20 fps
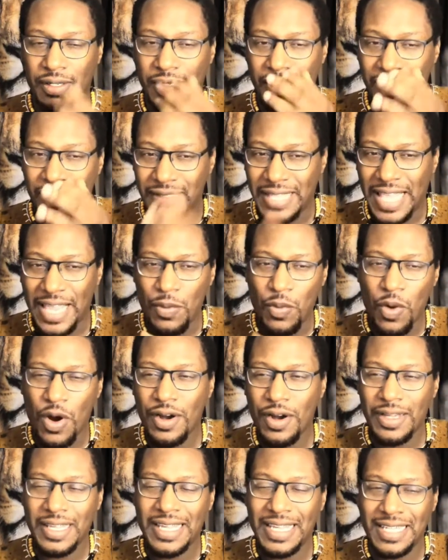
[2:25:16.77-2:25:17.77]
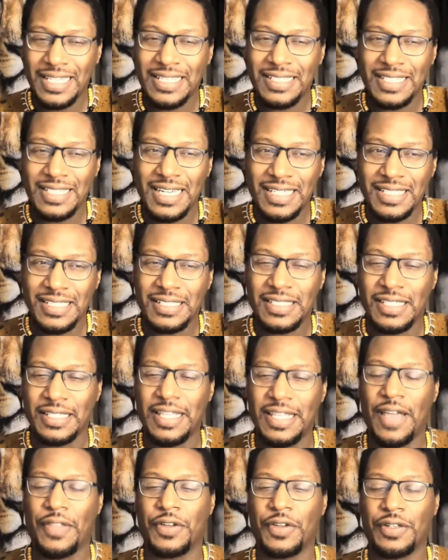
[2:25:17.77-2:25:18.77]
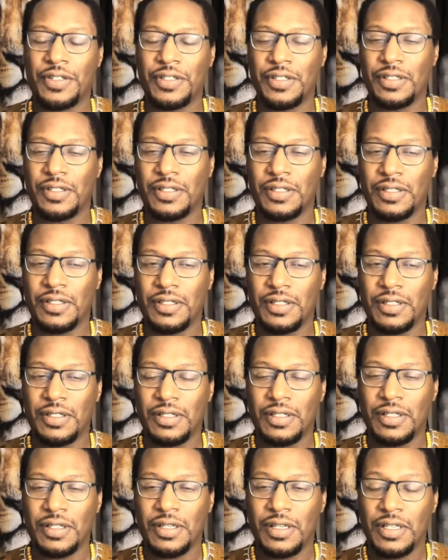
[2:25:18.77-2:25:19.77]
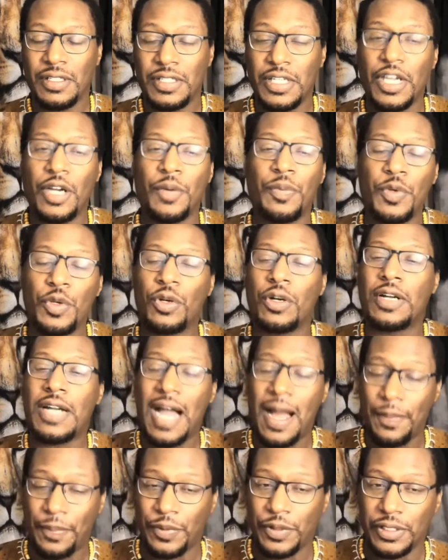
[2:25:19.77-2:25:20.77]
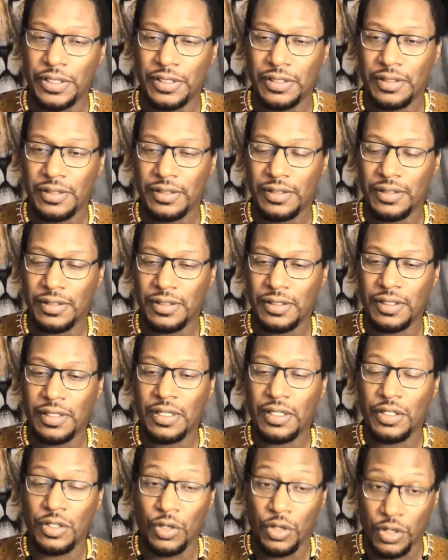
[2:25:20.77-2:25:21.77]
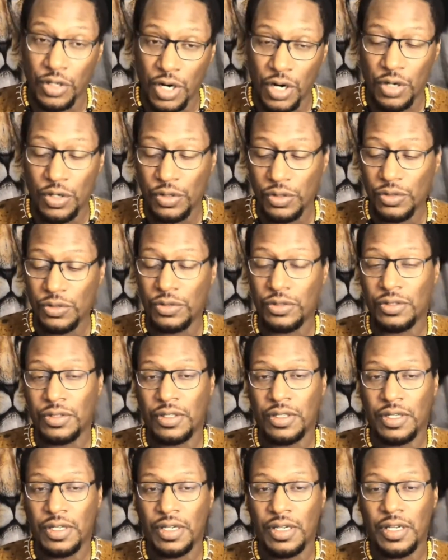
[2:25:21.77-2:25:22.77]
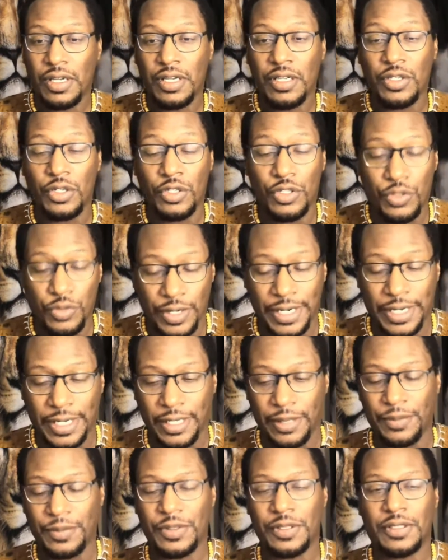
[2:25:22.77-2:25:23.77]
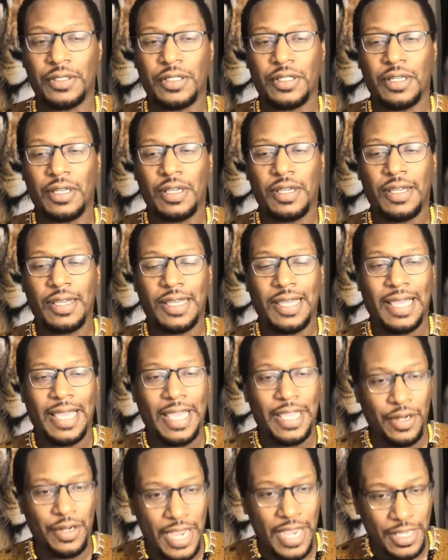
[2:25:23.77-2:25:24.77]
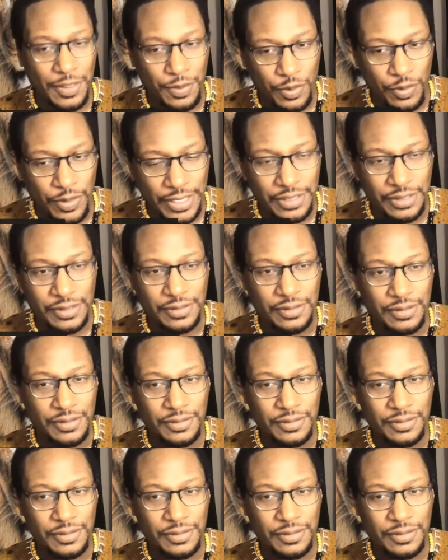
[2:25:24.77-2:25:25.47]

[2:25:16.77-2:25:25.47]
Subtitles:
They work in conjunction together to help you accomplish your goals, your dreams, and your aspirations.